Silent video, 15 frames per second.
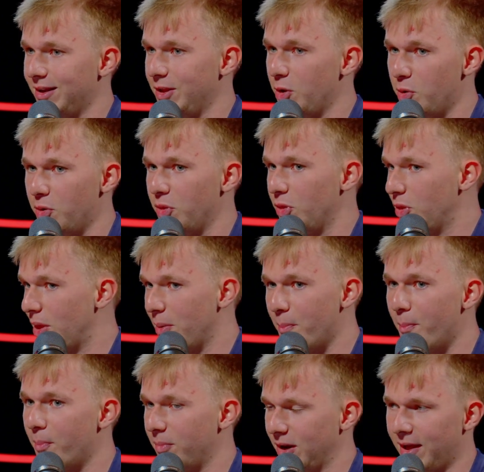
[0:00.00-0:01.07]
It
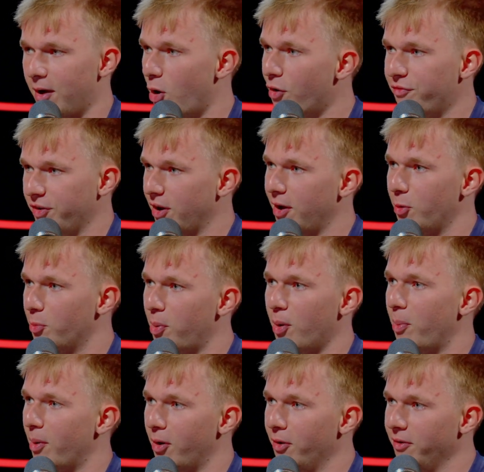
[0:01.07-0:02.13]
like often I will
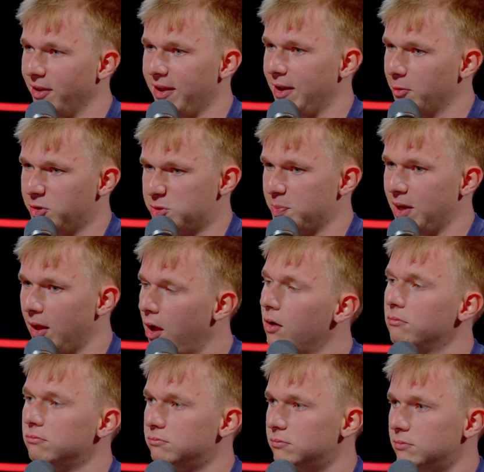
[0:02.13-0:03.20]
pop on and it will just be like,
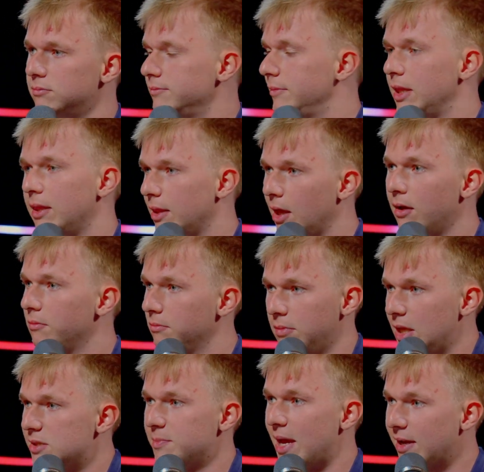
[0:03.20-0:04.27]
oh,
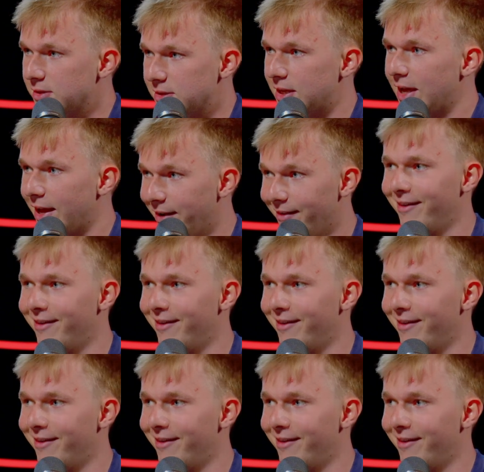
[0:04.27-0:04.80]
there's Max again.